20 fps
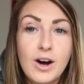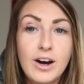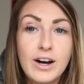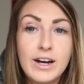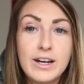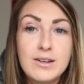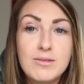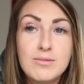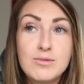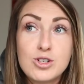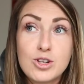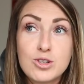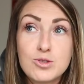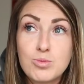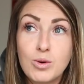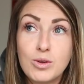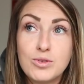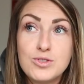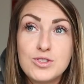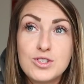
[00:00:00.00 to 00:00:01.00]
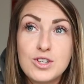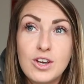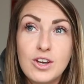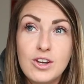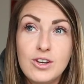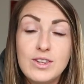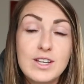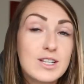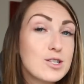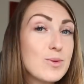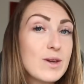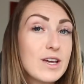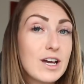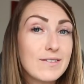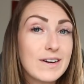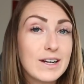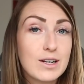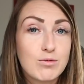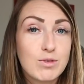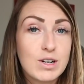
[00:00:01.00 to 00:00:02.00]
I just want to, this week
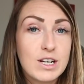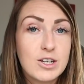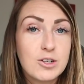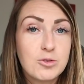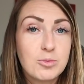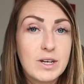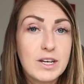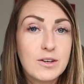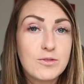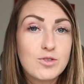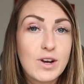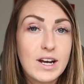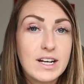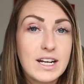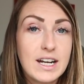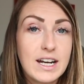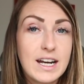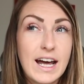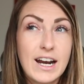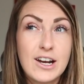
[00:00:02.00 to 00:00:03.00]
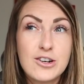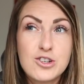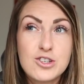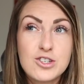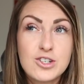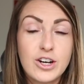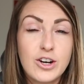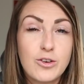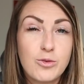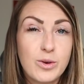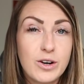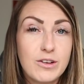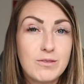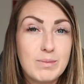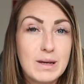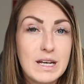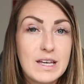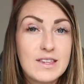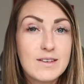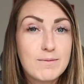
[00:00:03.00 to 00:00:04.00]
I've had a really good week of training, and I just kind of want to
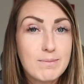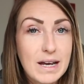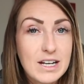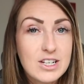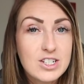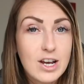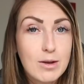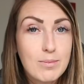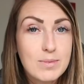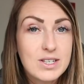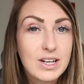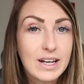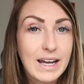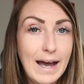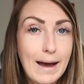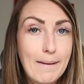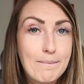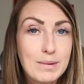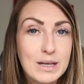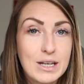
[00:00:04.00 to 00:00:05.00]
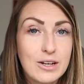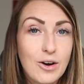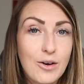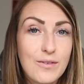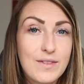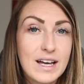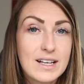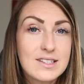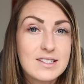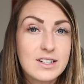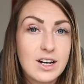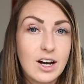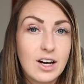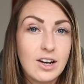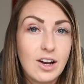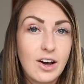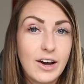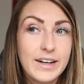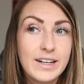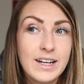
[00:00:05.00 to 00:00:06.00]
be in the best shape as I can be on that
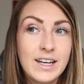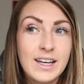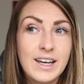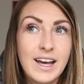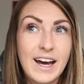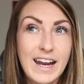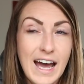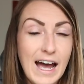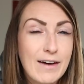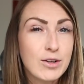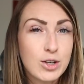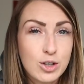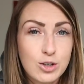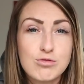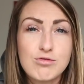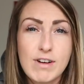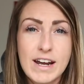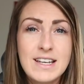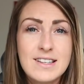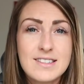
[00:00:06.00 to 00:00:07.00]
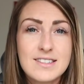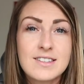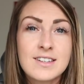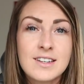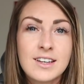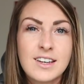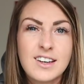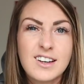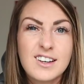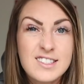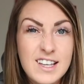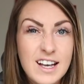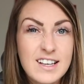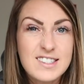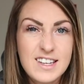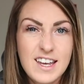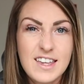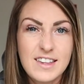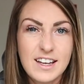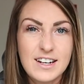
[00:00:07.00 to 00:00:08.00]
start line and have a good race, because
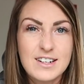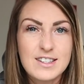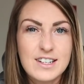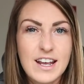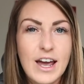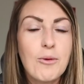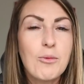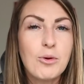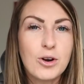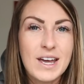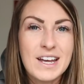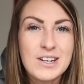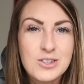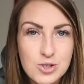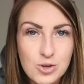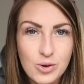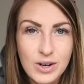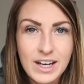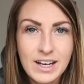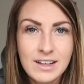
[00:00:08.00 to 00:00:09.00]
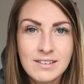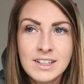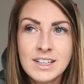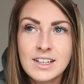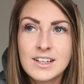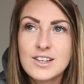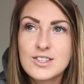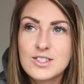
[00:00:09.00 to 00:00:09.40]
that's it at the end of the day, I want to enjoy it.